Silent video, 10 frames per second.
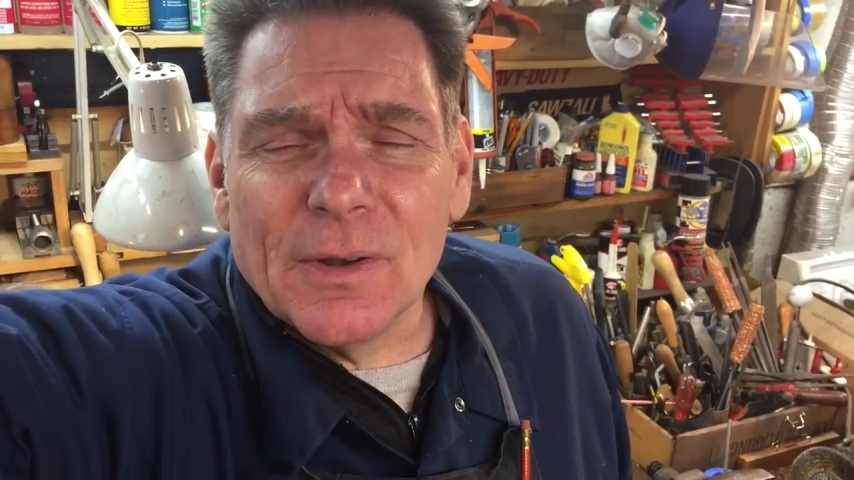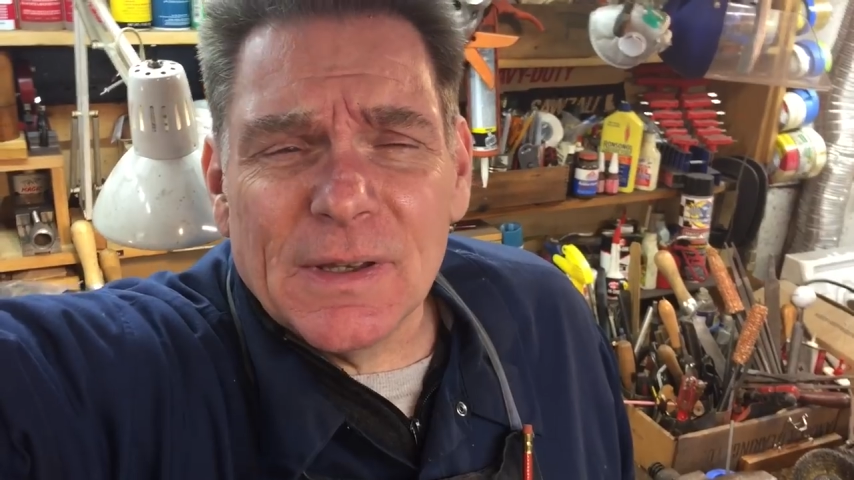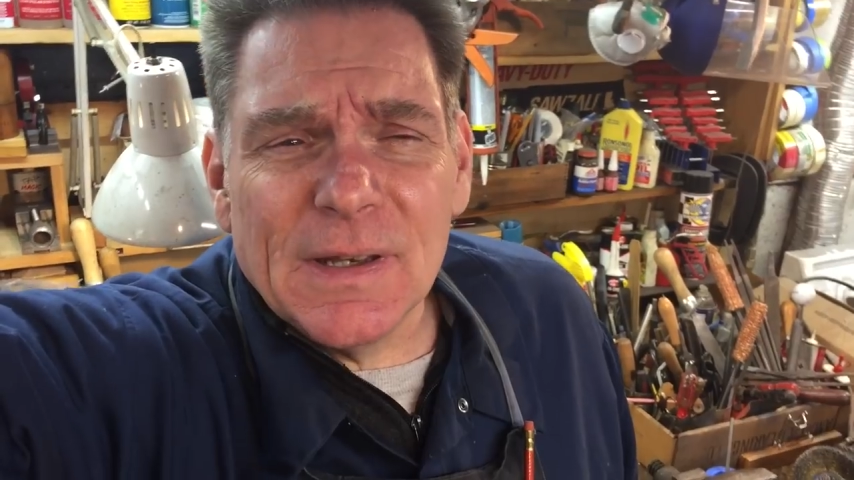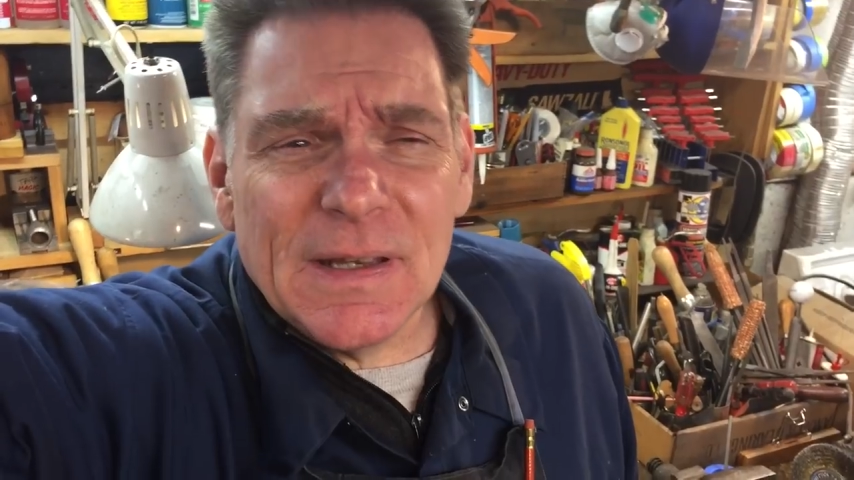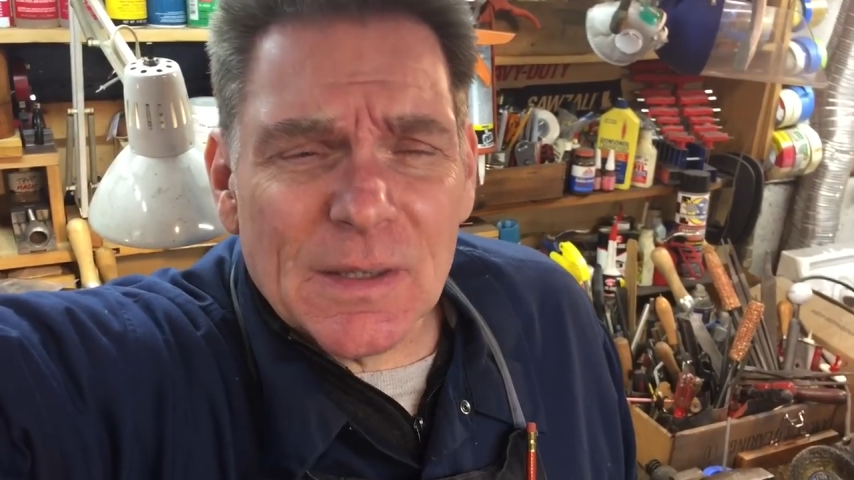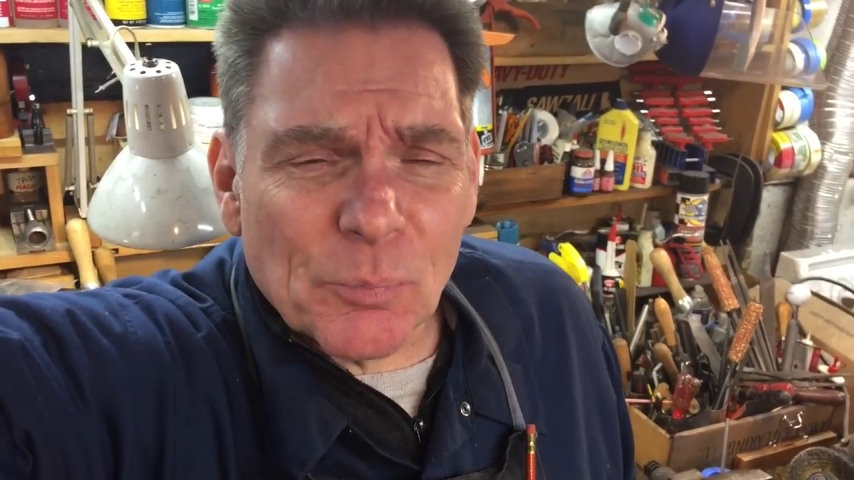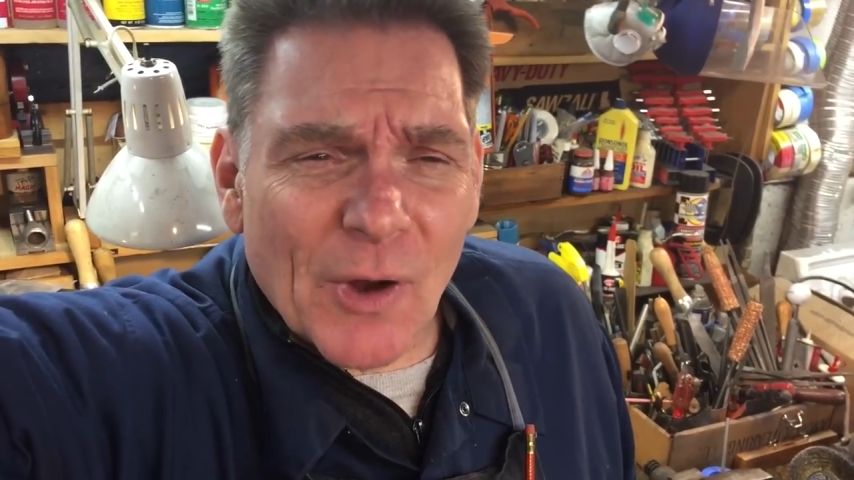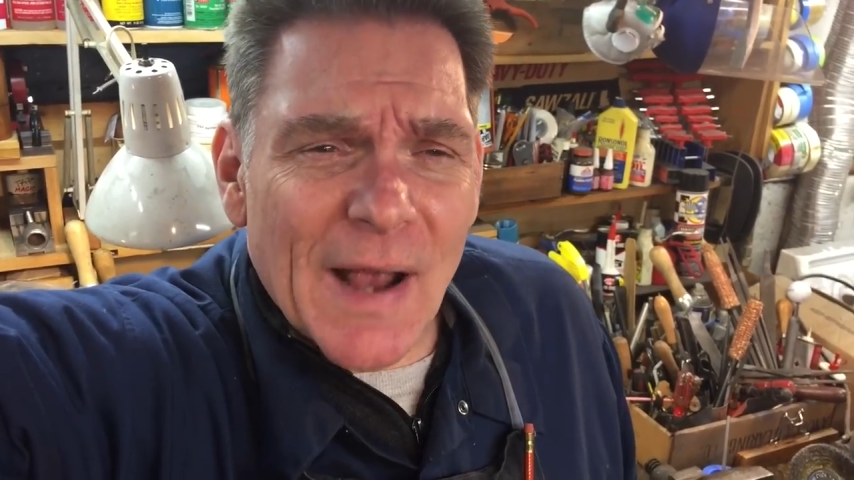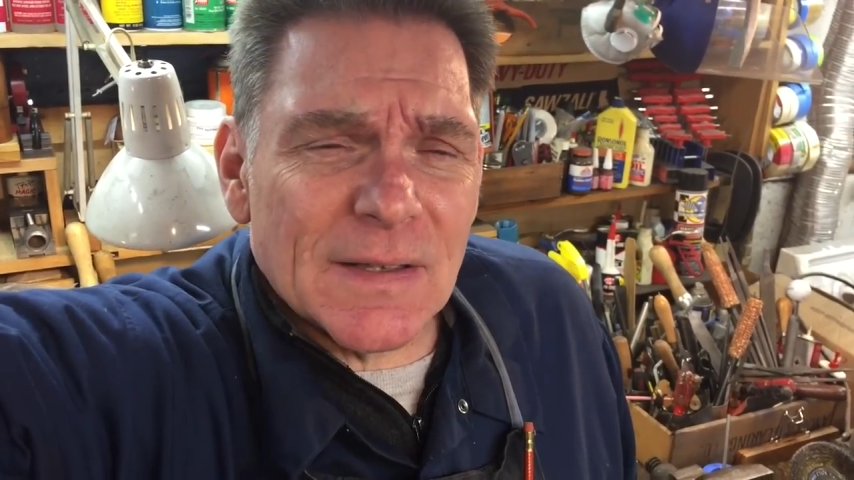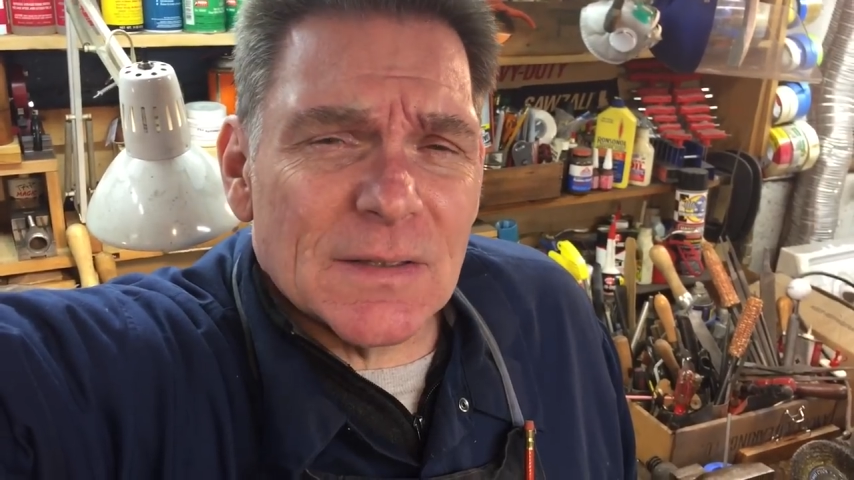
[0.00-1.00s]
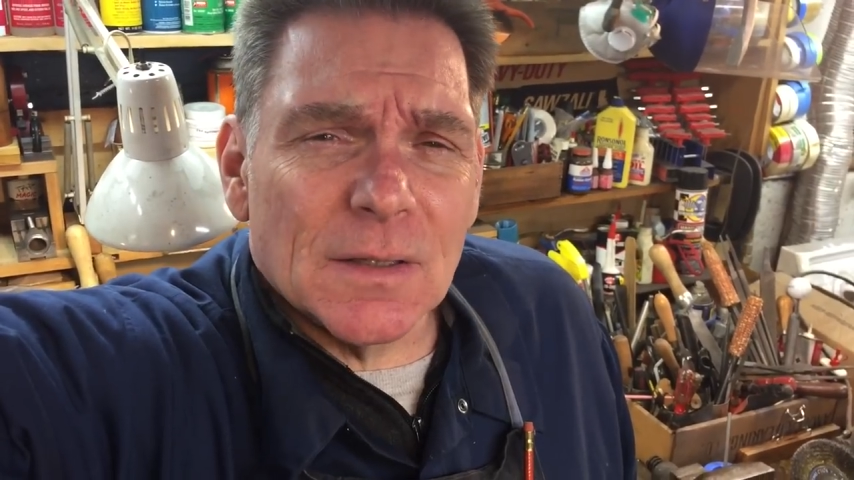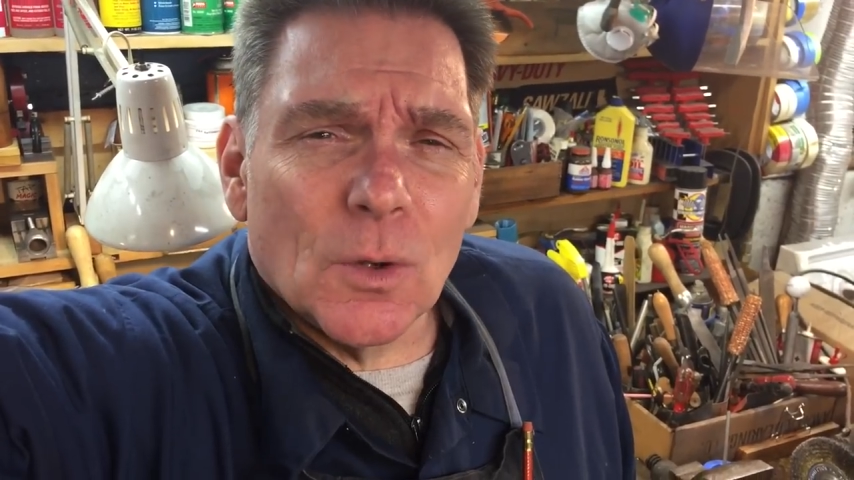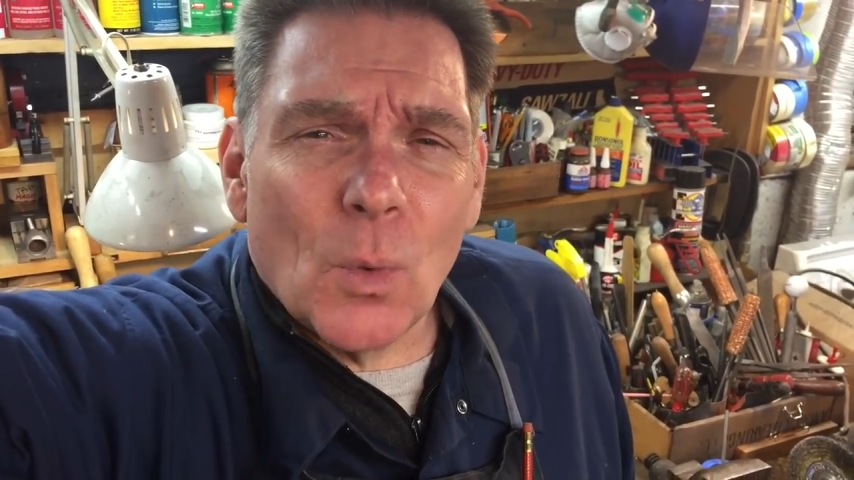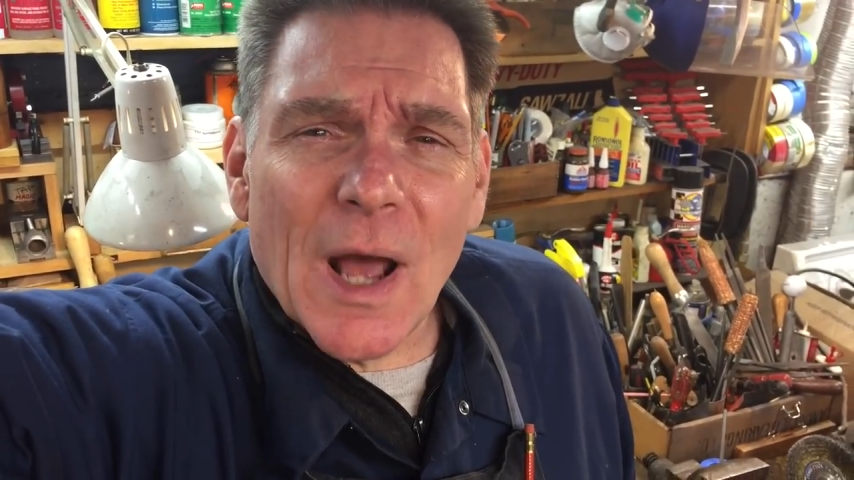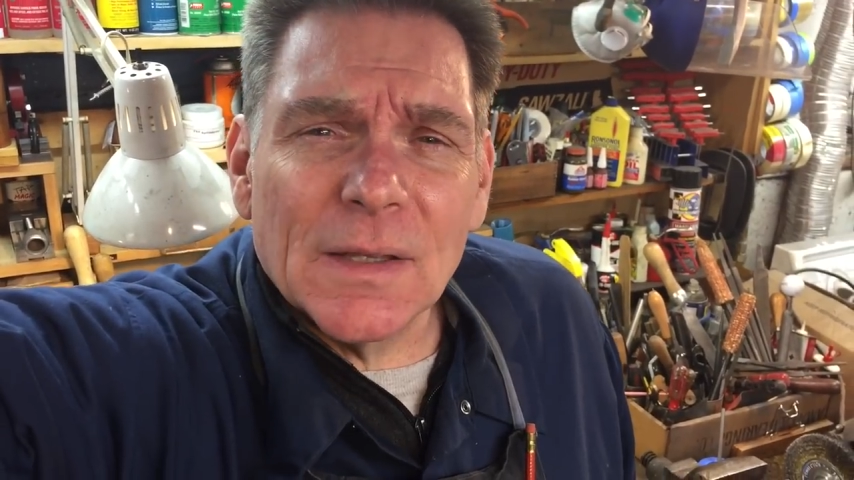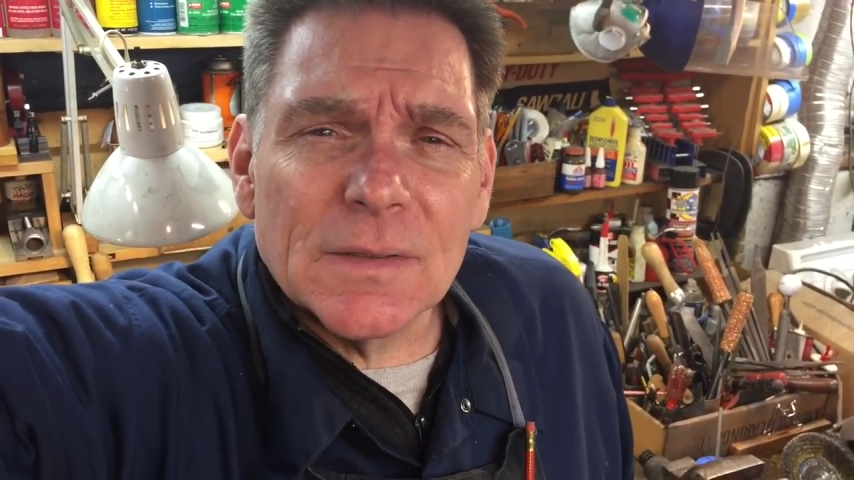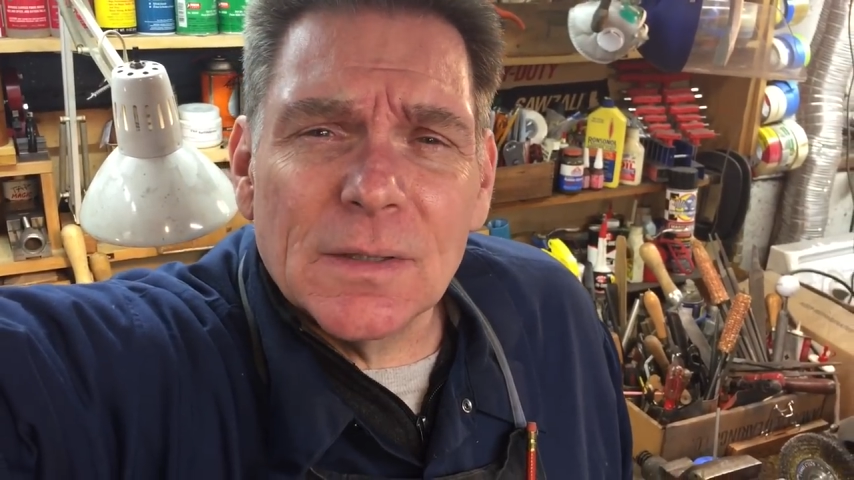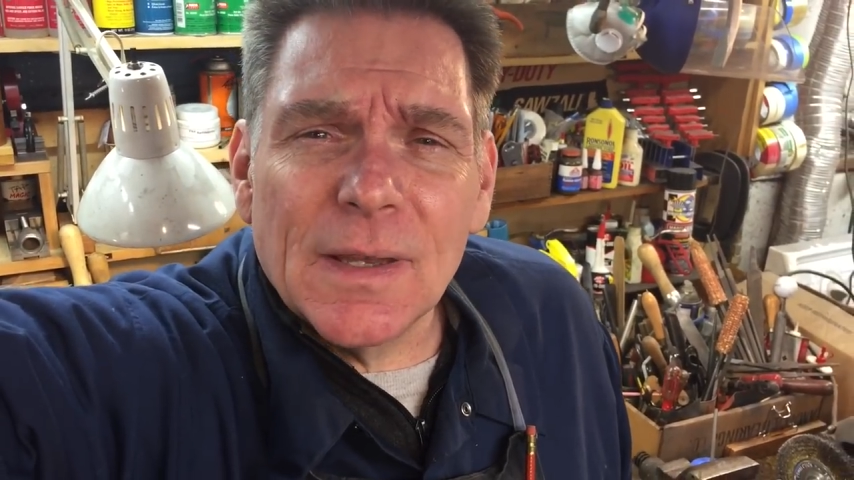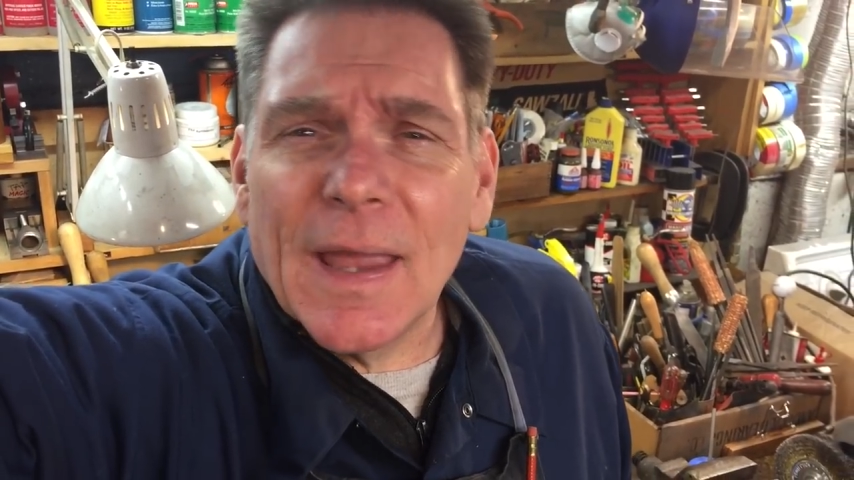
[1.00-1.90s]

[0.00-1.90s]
you need to practice a little while until you